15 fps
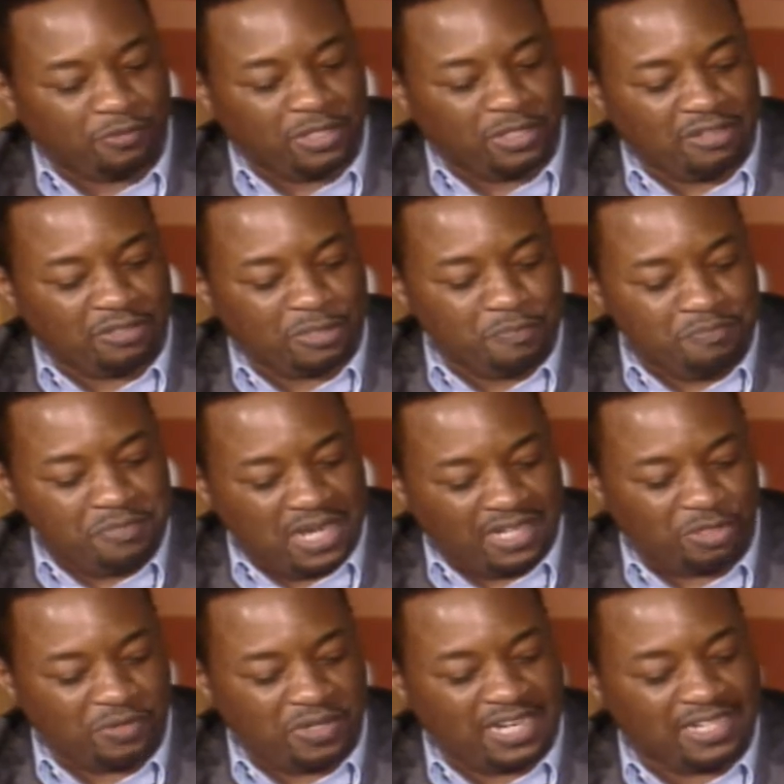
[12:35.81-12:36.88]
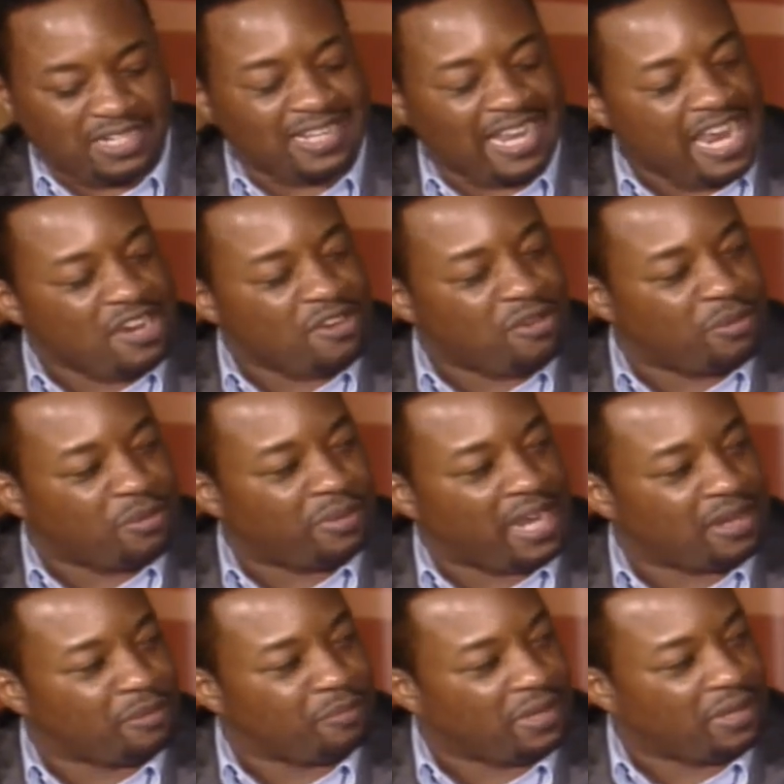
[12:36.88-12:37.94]
when there's a ministry that's anchored
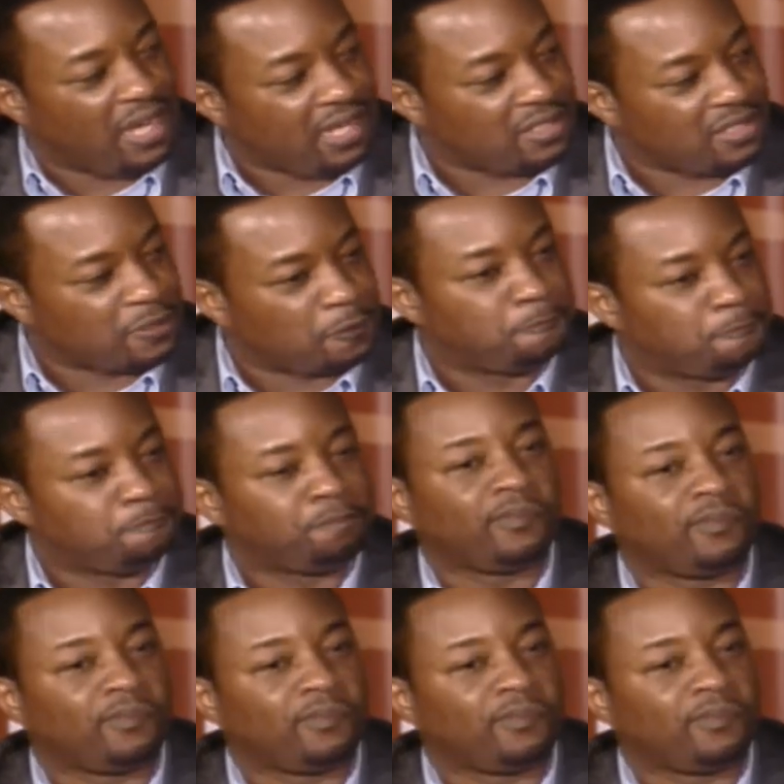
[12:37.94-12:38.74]
by an apostle